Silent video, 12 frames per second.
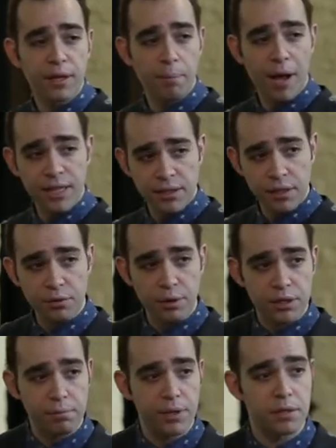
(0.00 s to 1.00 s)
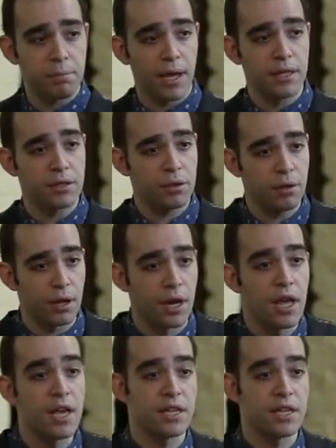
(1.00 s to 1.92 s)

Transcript: The capacity to experience pain is good.